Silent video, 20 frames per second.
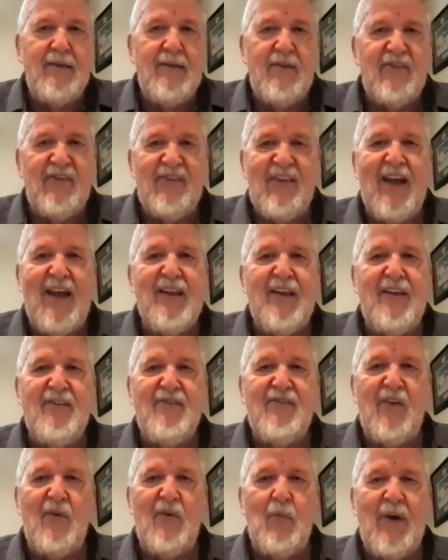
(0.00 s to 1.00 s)

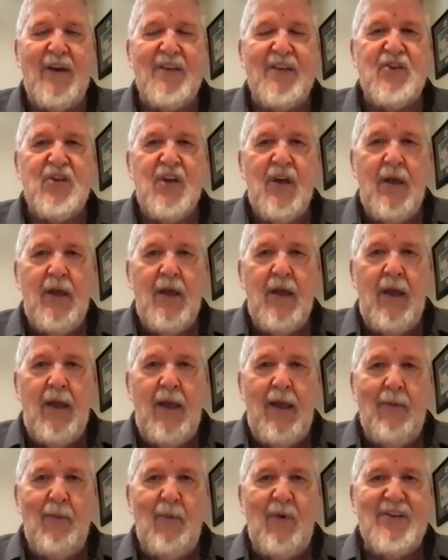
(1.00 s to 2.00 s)
settings in which
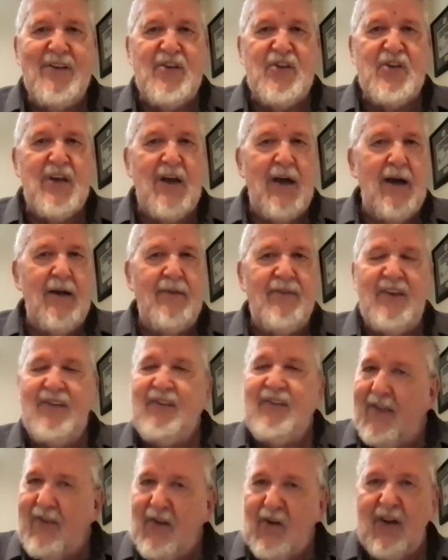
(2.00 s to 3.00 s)

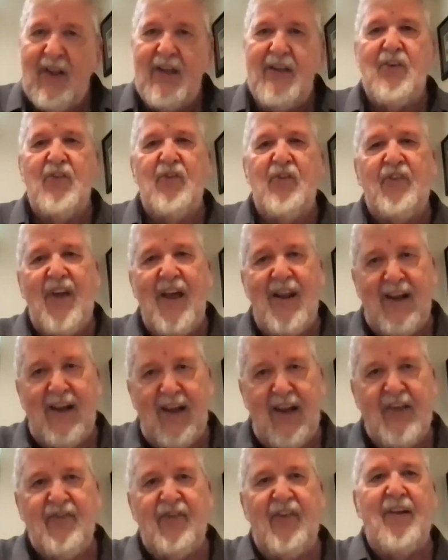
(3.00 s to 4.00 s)
these other leaders
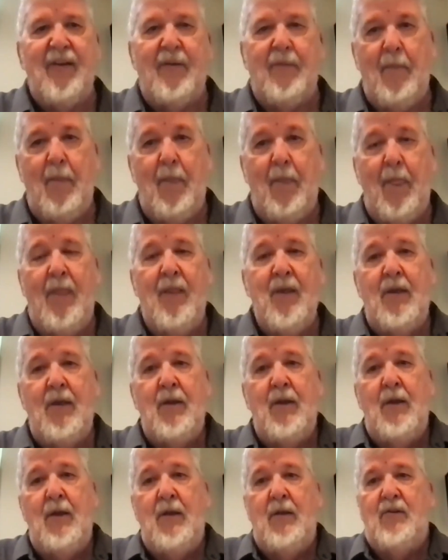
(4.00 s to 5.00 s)
can listen
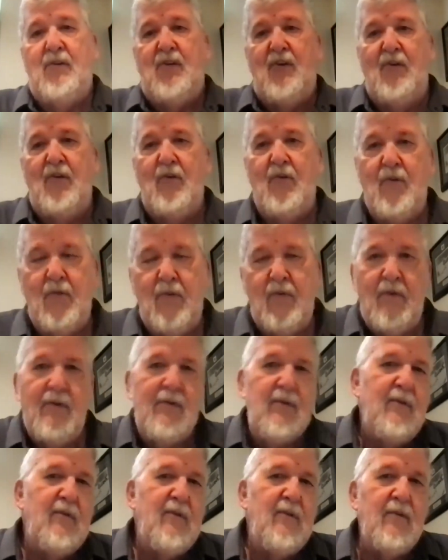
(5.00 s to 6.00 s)
to
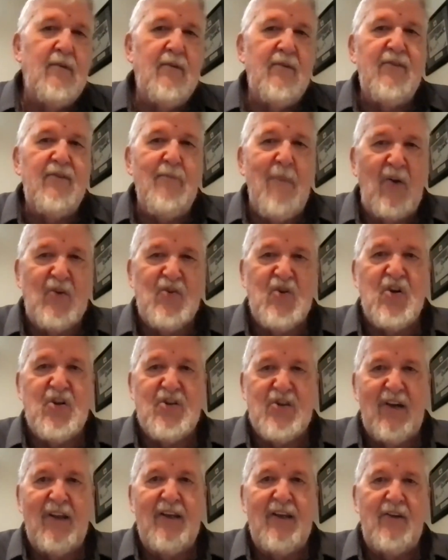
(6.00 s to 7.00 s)
small
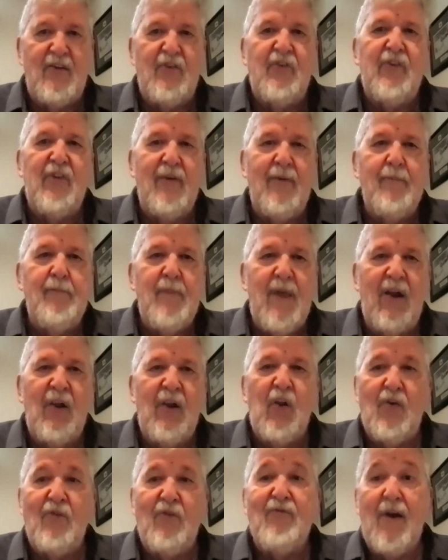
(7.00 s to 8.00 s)
church leaders
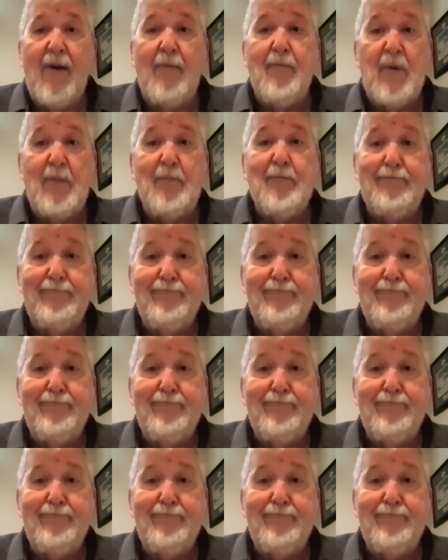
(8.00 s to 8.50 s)
and learn from them.